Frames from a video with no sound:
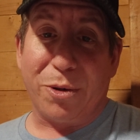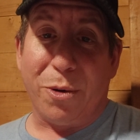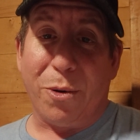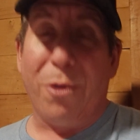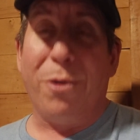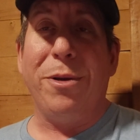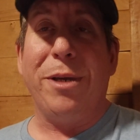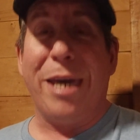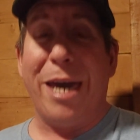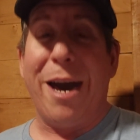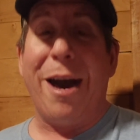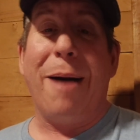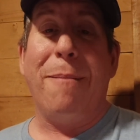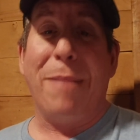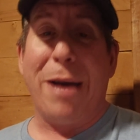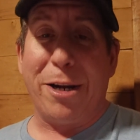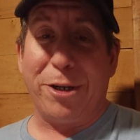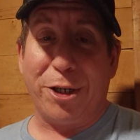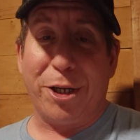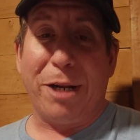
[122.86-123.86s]
school, yeah,
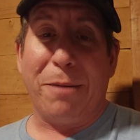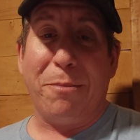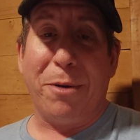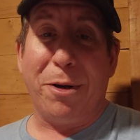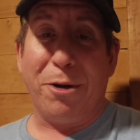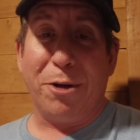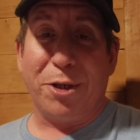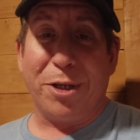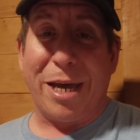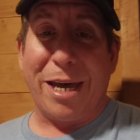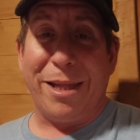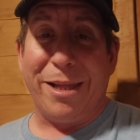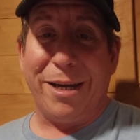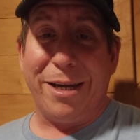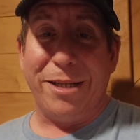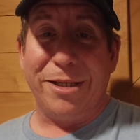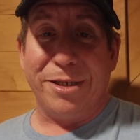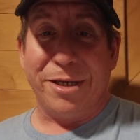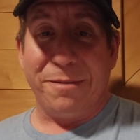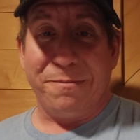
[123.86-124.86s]
I'm actually going to put your stat
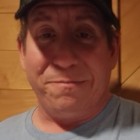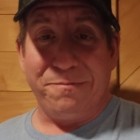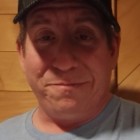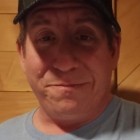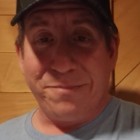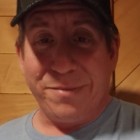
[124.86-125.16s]
lines up.